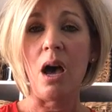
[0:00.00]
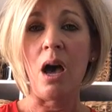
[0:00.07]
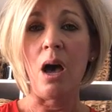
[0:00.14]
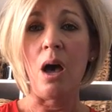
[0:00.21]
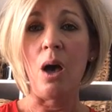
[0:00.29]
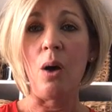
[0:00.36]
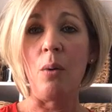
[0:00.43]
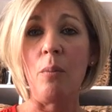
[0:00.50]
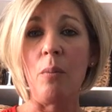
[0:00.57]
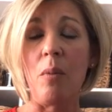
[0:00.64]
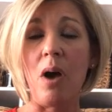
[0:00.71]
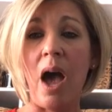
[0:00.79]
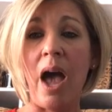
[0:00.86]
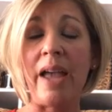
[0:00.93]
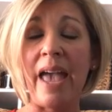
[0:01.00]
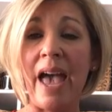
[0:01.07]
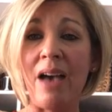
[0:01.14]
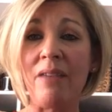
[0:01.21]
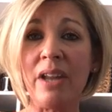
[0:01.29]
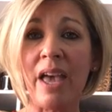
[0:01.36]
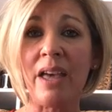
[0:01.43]
I
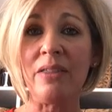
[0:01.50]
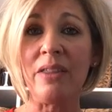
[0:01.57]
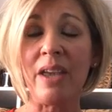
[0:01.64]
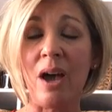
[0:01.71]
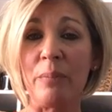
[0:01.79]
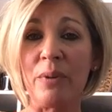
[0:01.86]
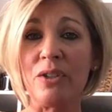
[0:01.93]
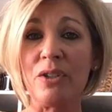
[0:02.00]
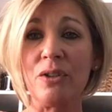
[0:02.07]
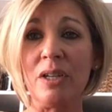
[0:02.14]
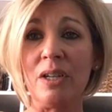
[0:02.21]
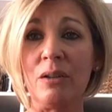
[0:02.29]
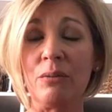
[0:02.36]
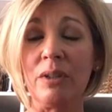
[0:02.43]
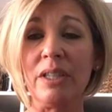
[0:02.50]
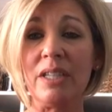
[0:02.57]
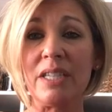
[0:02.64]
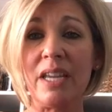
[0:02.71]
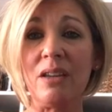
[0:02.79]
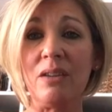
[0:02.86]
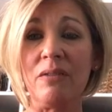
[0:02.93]
haven't had the opportunity to really
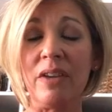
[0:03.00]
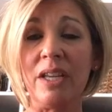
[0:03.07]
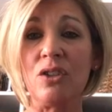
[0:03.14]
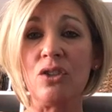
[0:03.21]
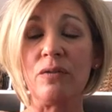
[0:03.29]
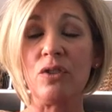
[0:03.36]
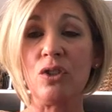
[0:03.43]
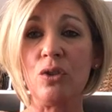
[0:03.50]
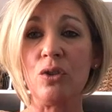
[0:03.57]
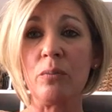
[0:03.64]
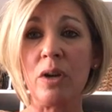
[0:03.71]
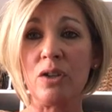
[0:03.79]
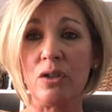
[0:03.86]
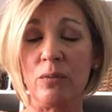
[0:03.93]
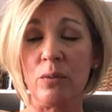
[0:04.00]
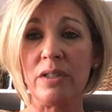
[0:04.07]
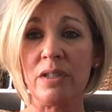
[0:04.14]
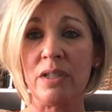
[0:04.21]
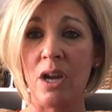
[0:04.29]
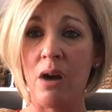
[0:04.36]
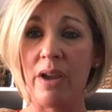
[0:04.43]
take advantage of too much of what
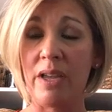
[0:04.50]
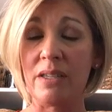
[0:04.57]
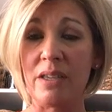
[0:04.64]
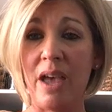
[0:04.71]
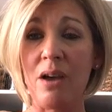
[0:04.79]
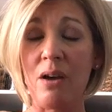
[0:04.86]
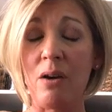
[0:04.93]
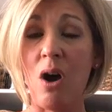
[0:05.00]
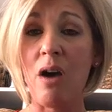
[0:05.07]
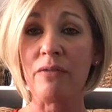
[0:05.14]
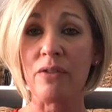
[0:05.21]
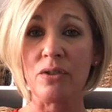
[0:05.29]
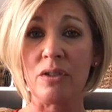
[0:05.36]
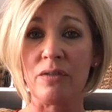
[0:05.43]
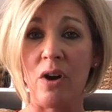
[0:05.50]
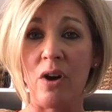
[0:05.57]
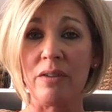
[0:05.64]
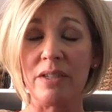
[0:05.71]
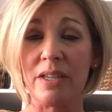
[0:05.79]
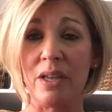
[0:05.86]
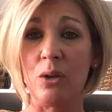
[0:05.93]
CRS offers as
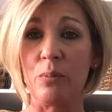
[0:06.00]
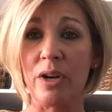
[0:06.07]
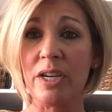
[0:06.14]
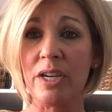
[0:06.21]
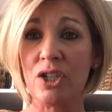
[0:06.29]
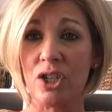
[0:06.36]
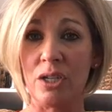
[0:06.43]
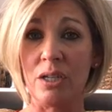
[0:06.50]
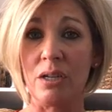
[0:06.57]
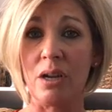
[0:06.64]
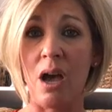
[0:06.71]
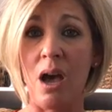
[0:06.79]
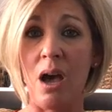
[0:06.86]
far as celebration,